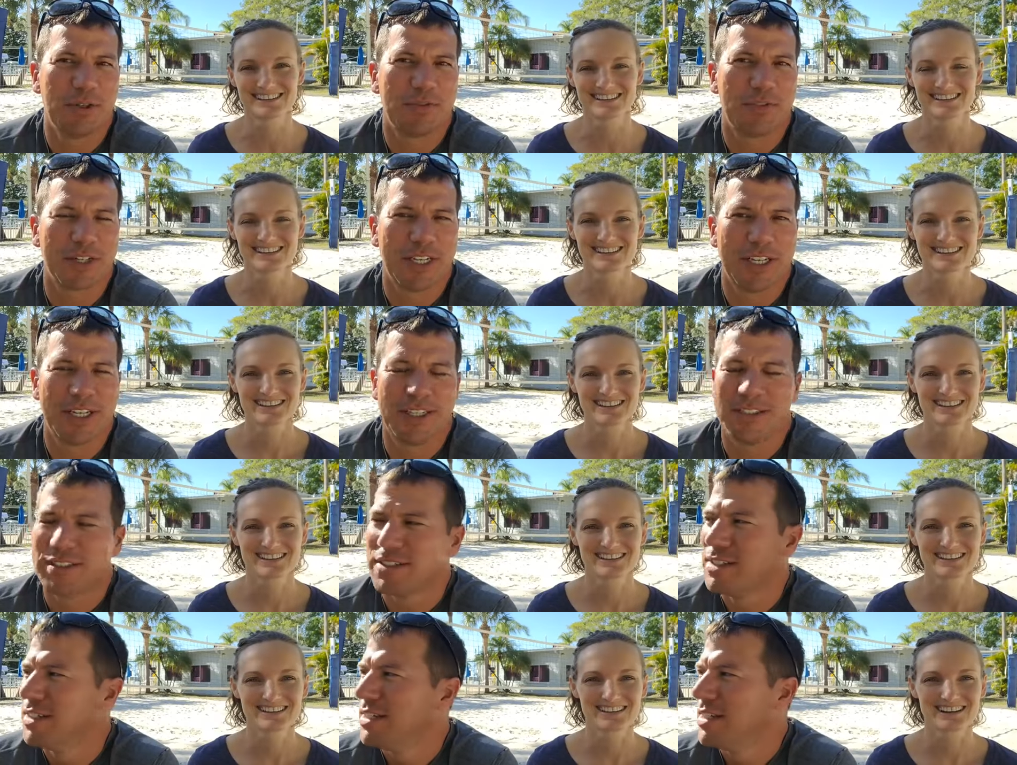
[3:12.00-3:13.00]
Speaker 1: beautiful kitties
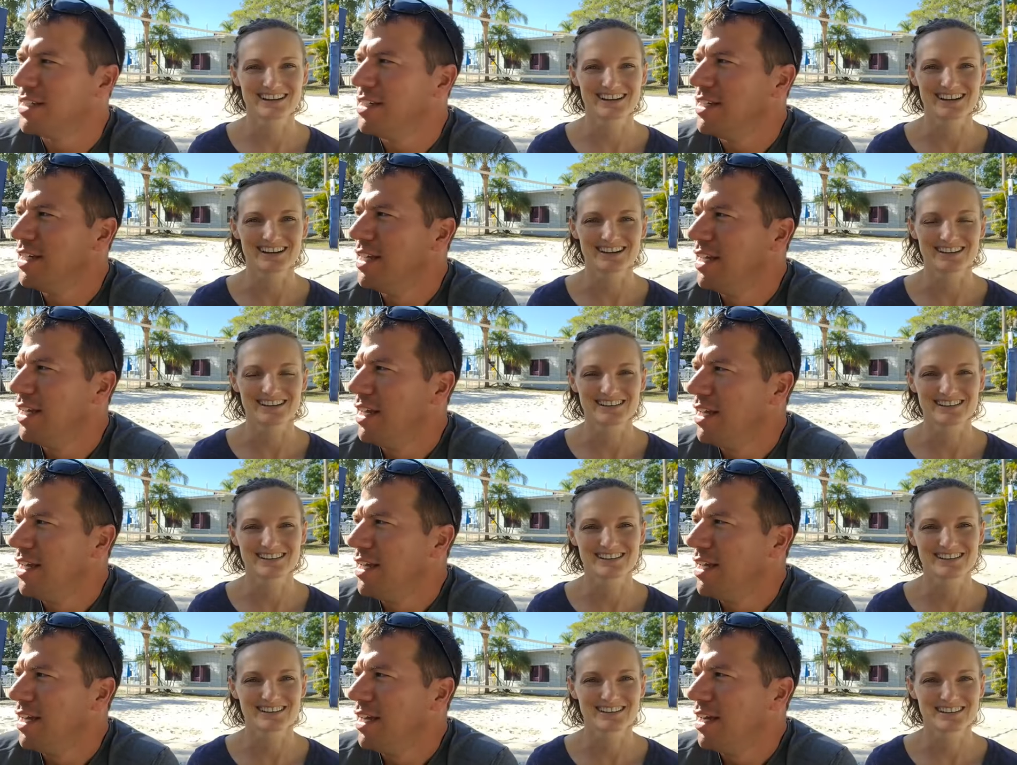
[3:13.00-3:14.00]
yeah
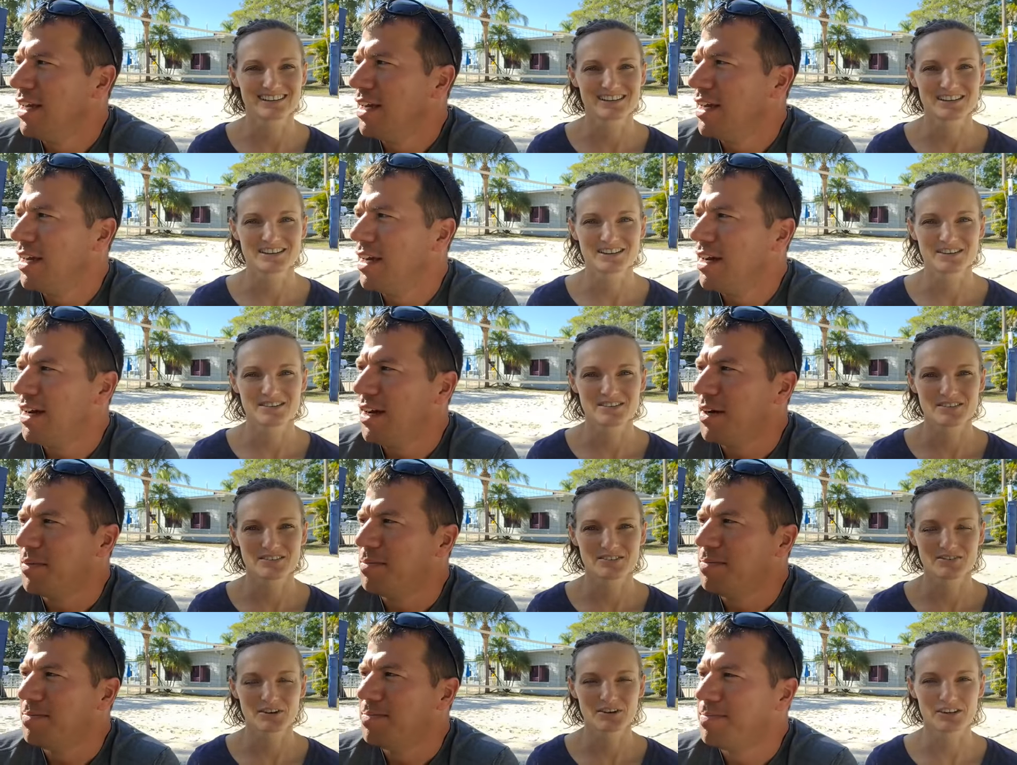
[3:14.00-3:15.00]

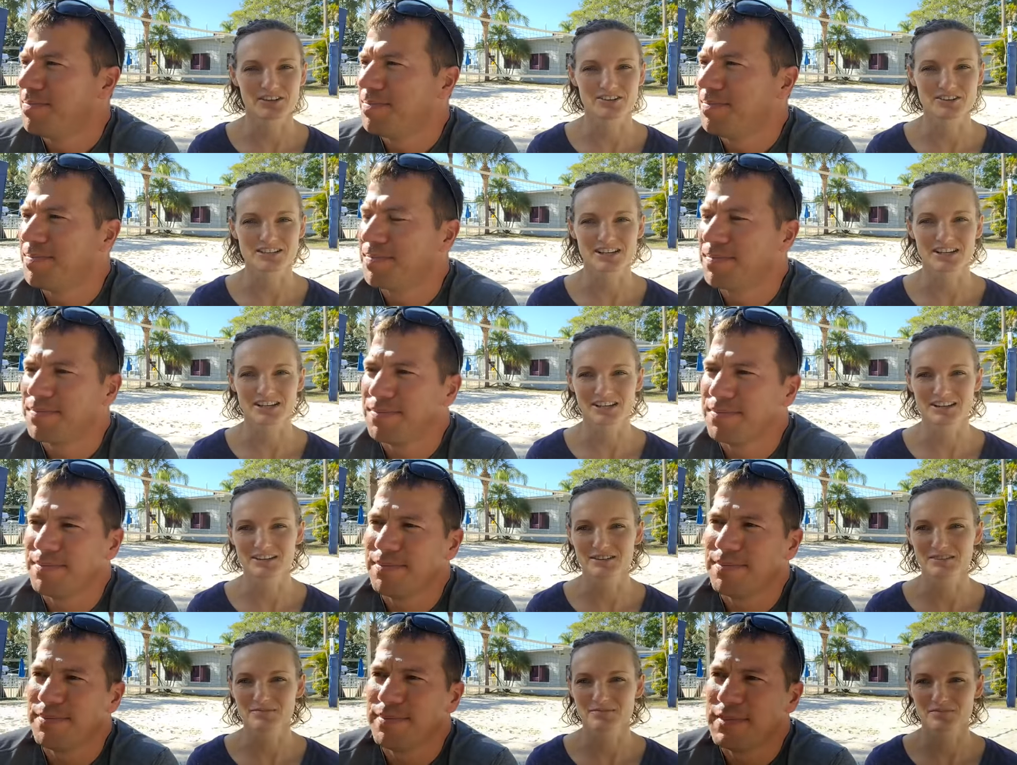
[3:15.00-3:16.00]
um,
Speaker 2: very entertaining
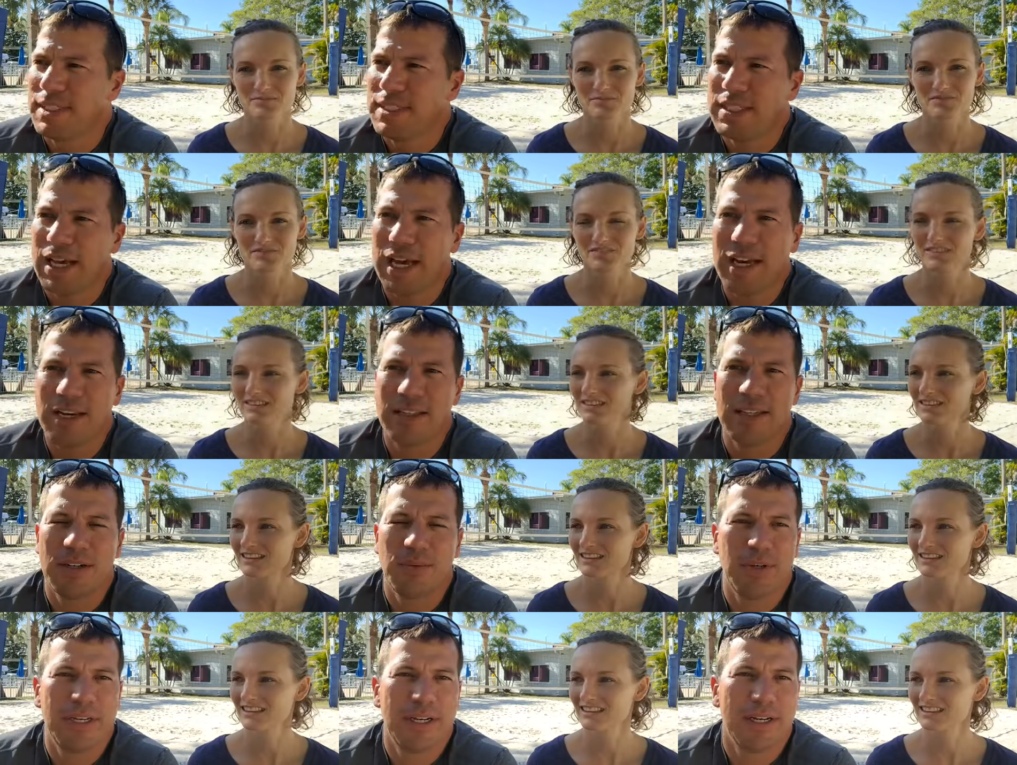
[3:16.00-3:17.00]
Speaker 1: did that and
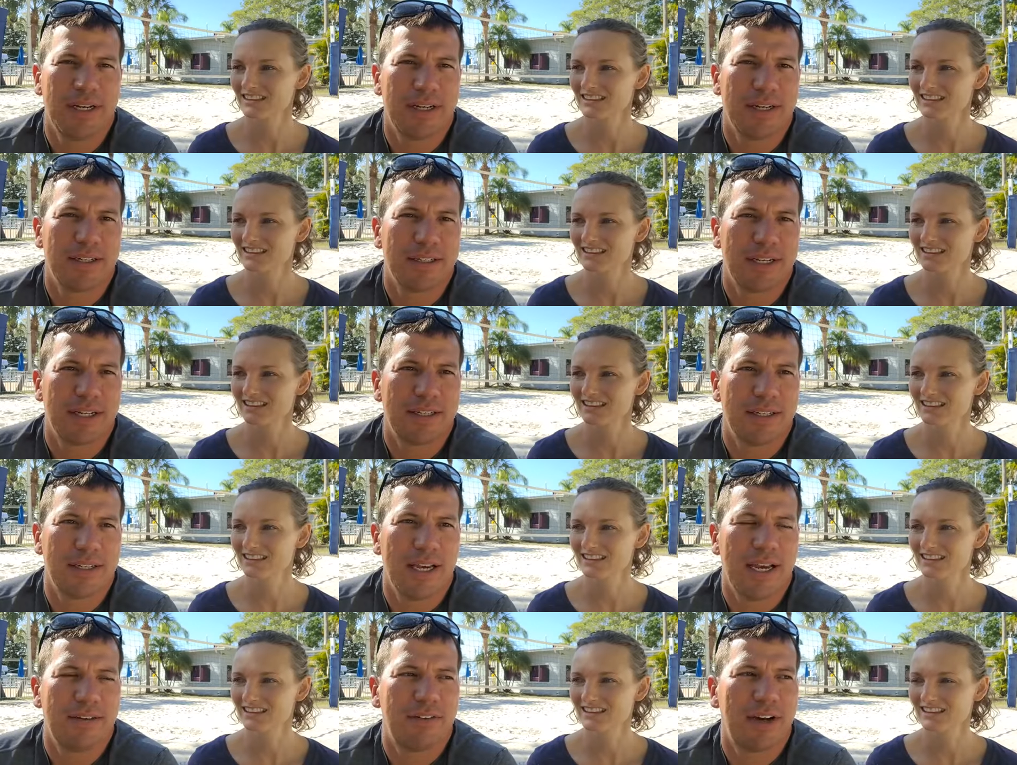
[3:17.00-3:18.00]
then we uh, got to
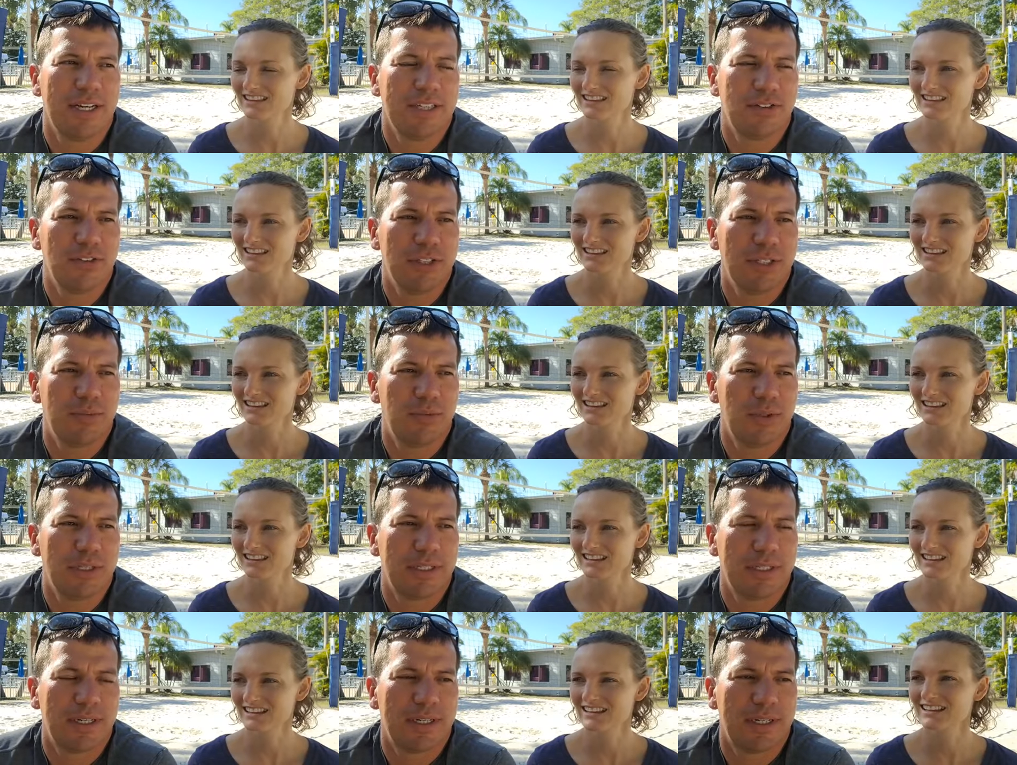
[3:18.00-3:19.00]
have ice cream
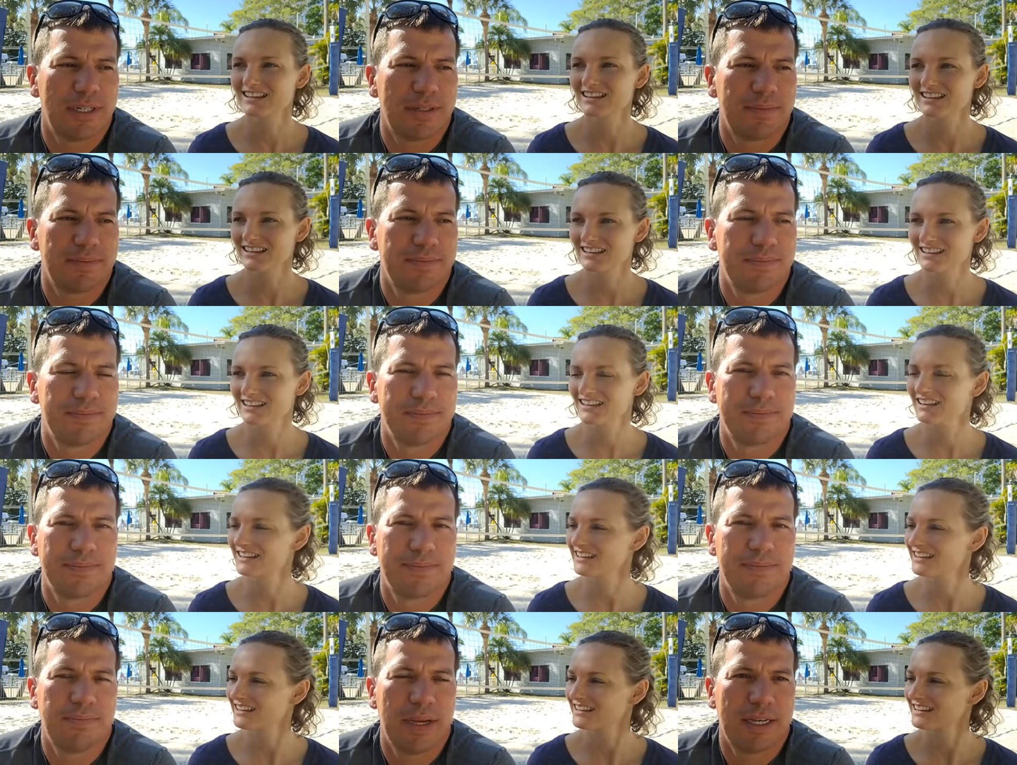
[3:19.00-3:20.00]
with um,
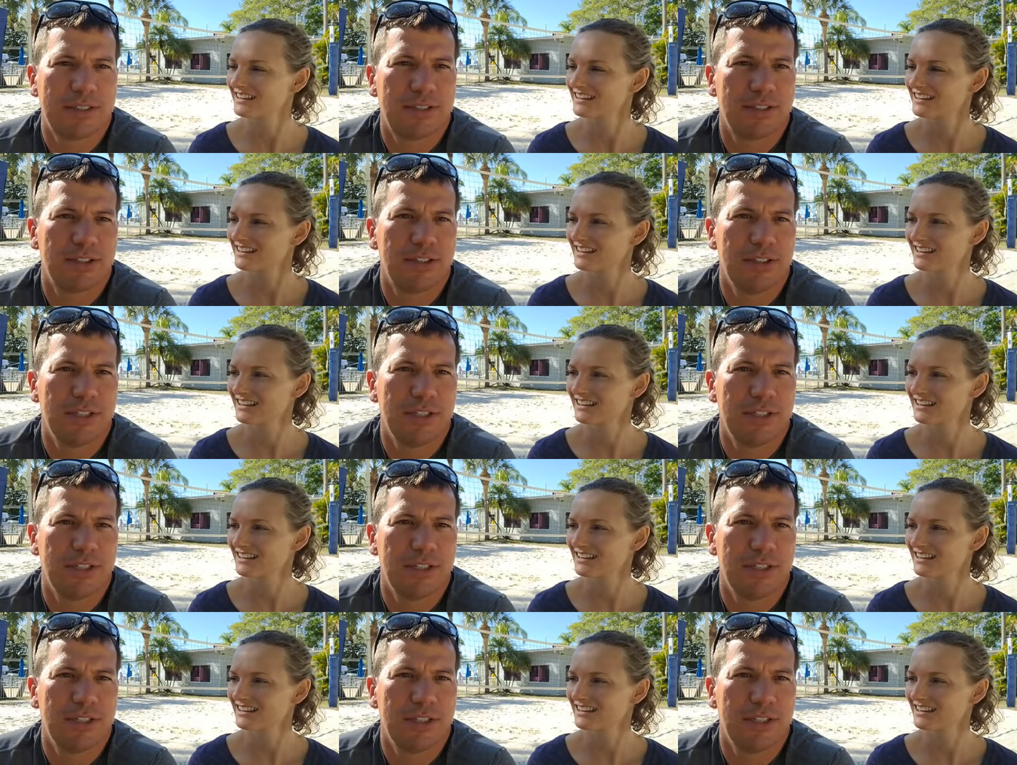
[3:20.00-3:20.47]
Pastor